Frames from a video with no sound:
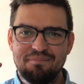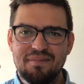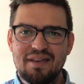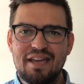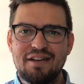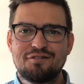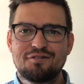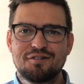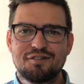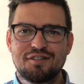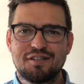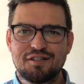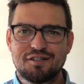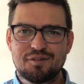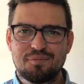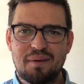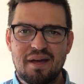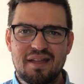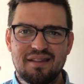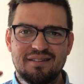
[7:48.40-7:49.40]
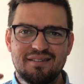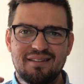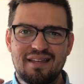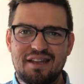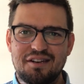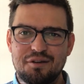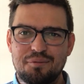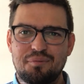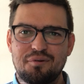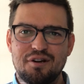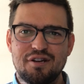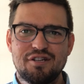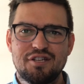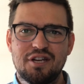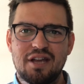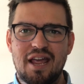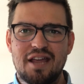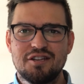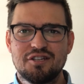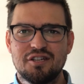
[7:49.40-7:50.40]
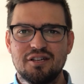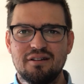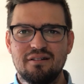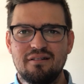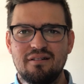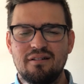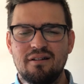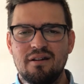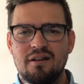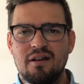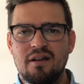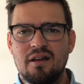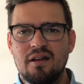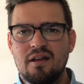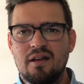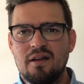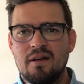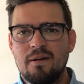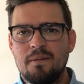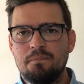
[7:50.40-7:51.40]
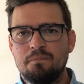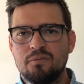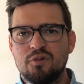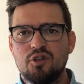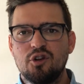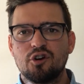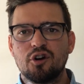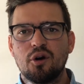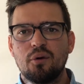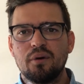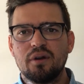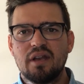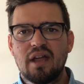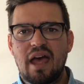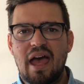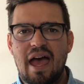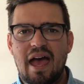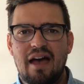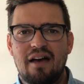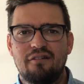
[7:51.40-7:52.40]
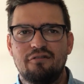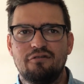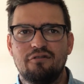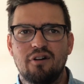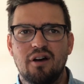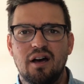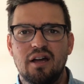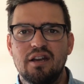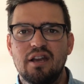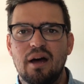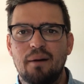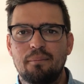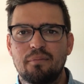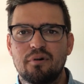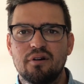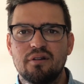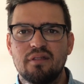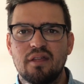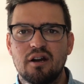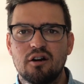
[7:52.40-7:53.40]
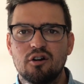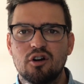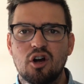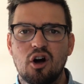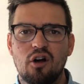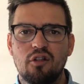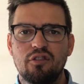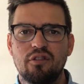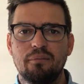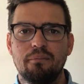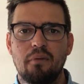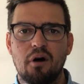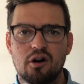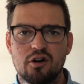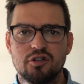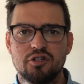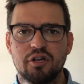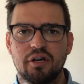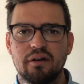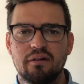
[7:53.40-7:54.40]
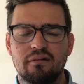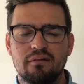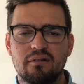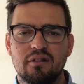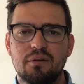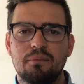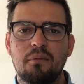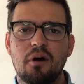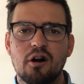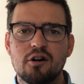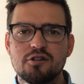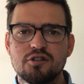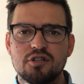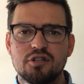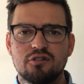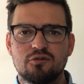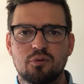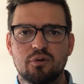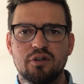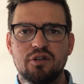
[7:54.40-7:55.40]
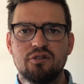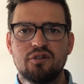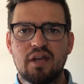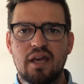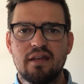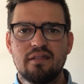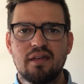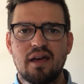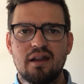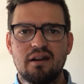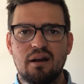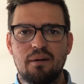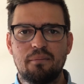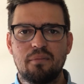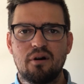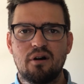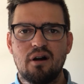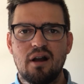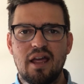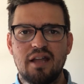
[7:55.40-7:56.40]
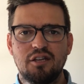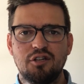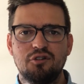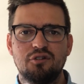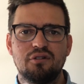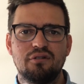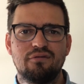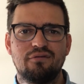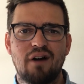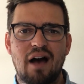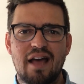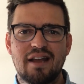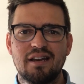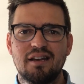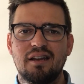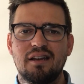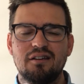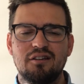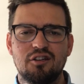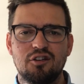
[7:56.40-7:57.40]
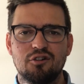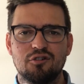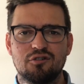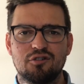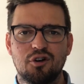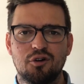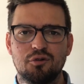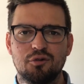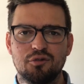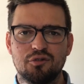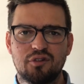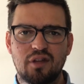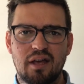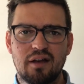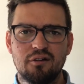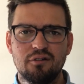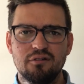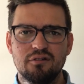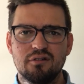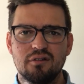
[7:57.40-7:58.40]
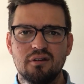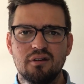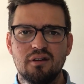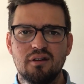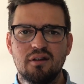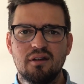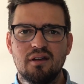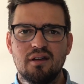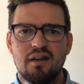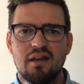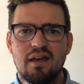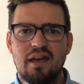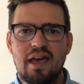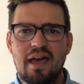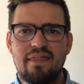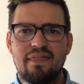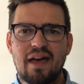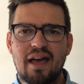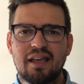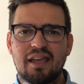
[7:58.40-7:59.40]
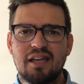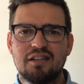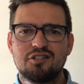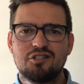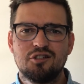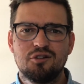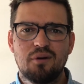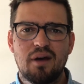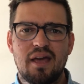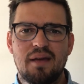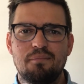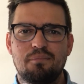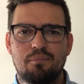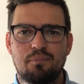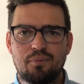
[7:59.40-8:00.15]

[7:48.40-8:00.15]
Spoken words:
interest expense, and depreciation, you're going to have a number in there called the margin. The margin is where you take that number and you divide it into your total sales, and that gets you a